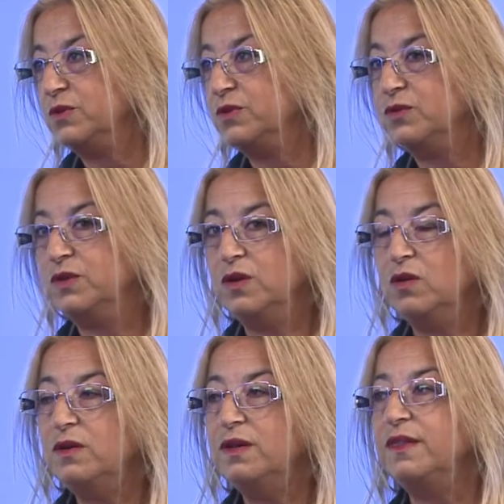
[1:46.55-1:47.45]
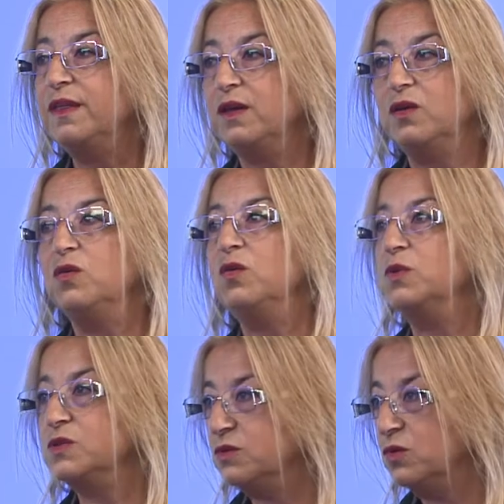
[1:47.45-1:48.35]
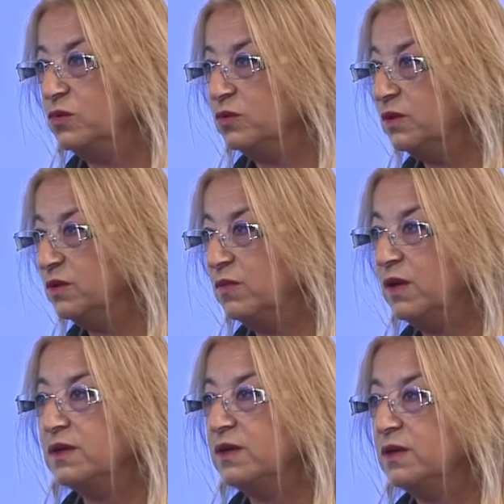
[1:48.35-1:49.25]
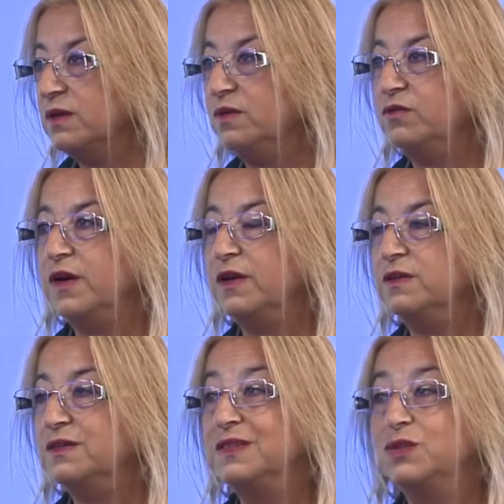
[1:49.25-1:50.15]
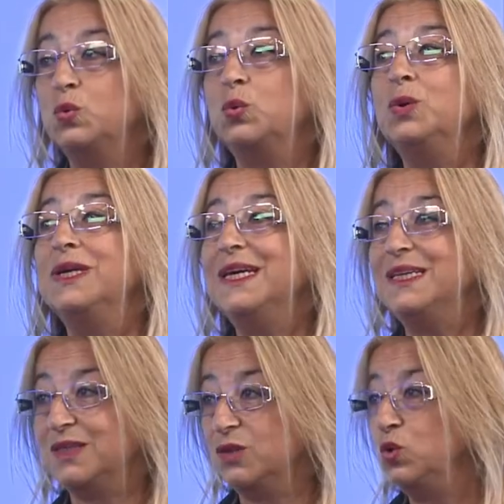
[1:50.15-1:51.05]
but the only thing you must know in market and in finance is to create